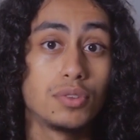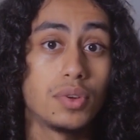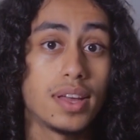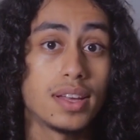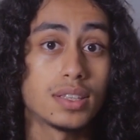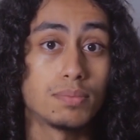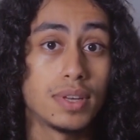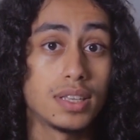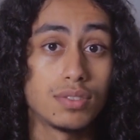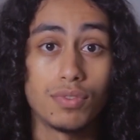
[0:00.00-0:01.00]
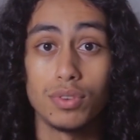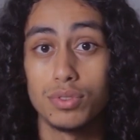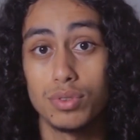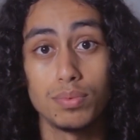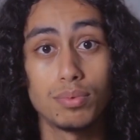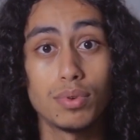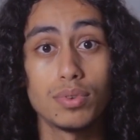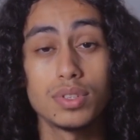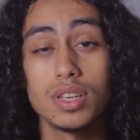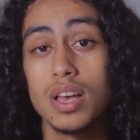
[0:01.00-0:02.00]
US-based phone
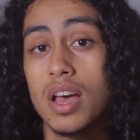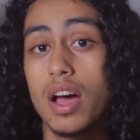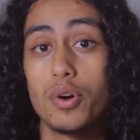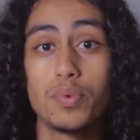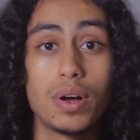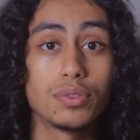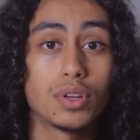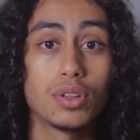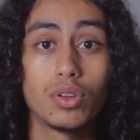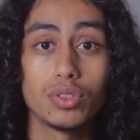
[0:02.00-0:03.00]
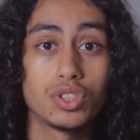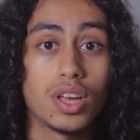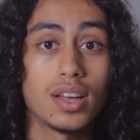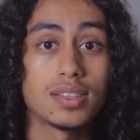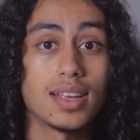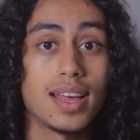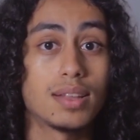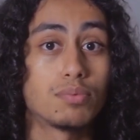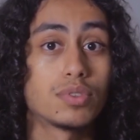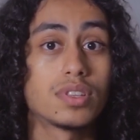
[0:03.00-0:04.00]
support, around-the-clock chat,
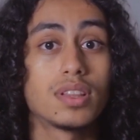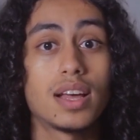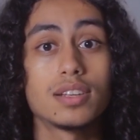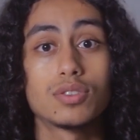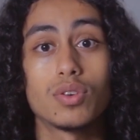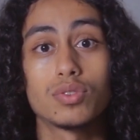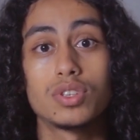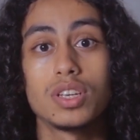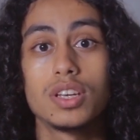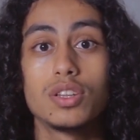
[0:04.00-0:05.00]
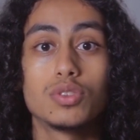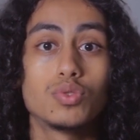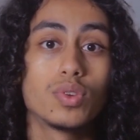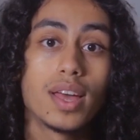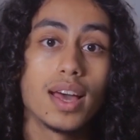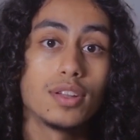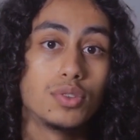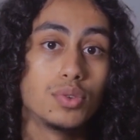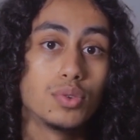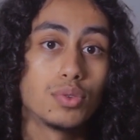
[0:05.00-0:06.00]
and personalized coaching to
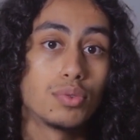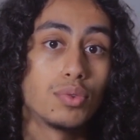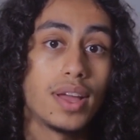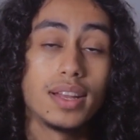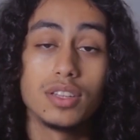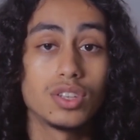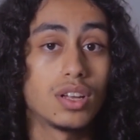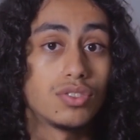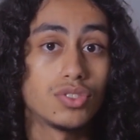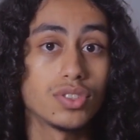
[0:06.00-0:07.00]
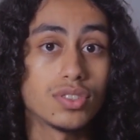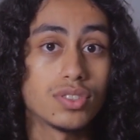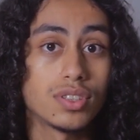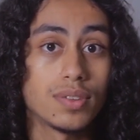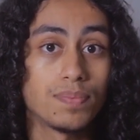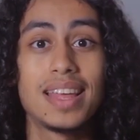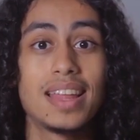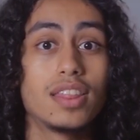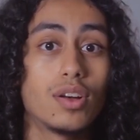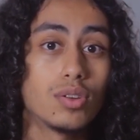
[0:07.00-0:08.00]
guide you through any challenges.
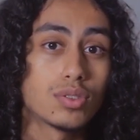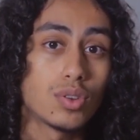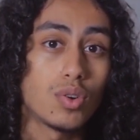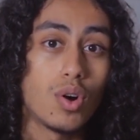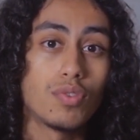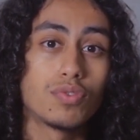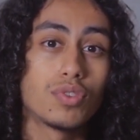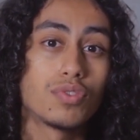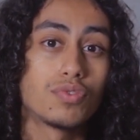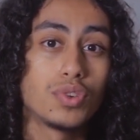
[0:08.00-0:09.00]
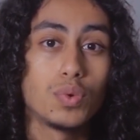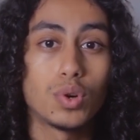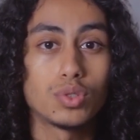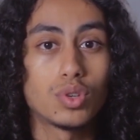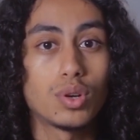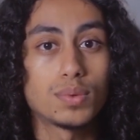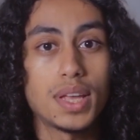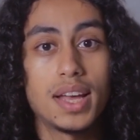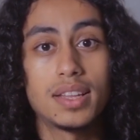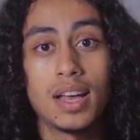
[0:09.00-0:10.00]
They also offer free workshops
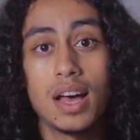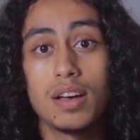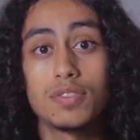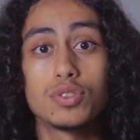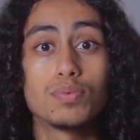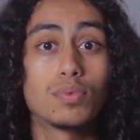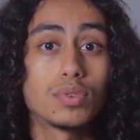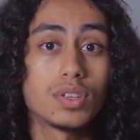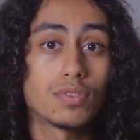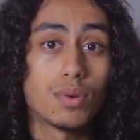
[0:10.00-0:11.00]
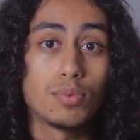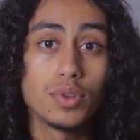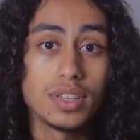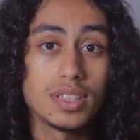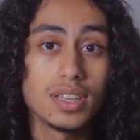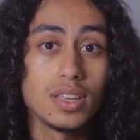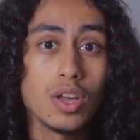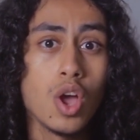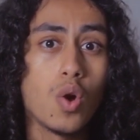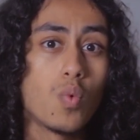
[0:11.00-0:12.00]
and have a supportive
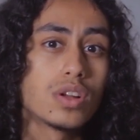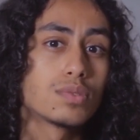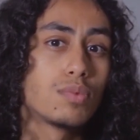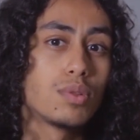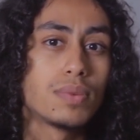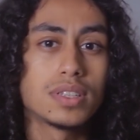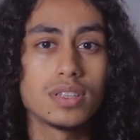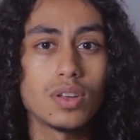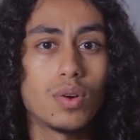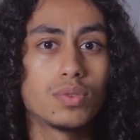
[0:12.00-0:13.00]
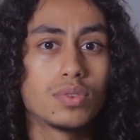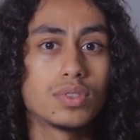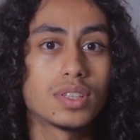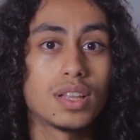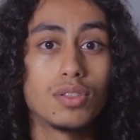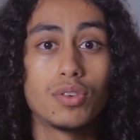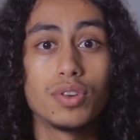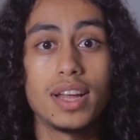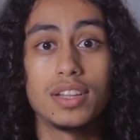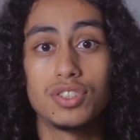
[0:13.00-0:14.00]
community where small business owners can
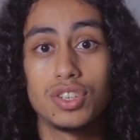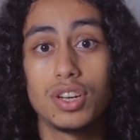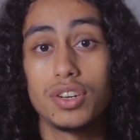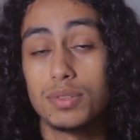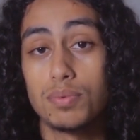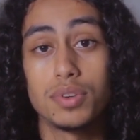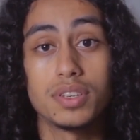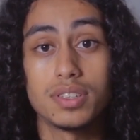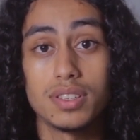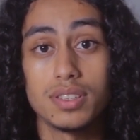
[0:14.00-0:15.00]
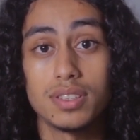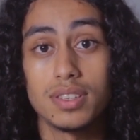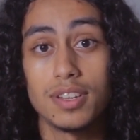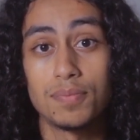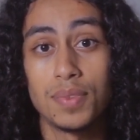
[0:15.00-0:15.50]
learn and share experiences.